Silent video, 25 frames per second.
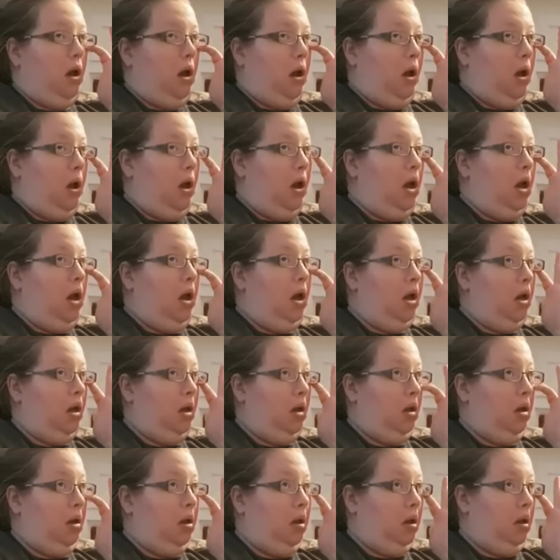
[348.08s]

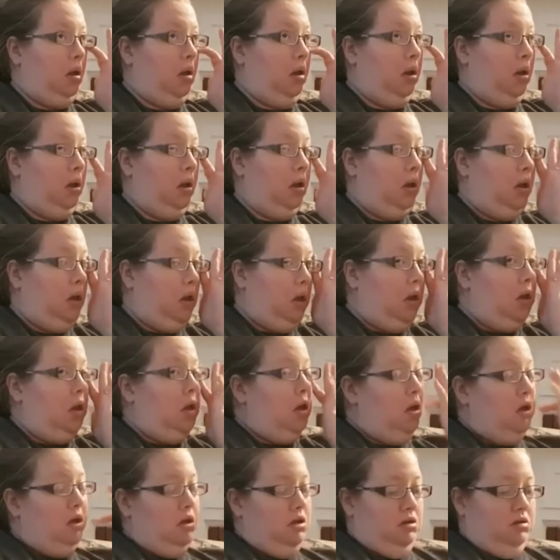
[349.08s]

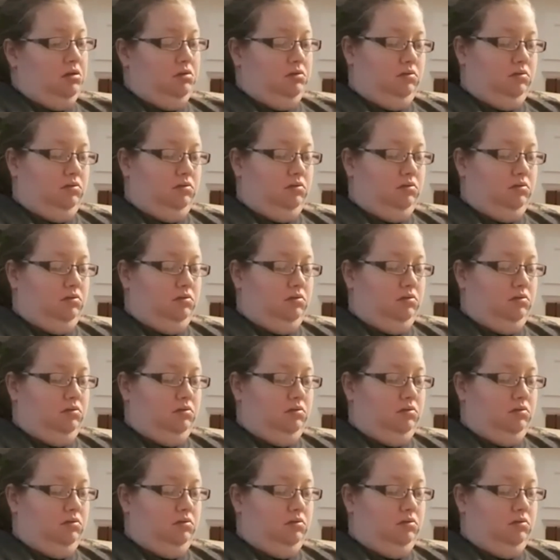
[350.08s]
(silence)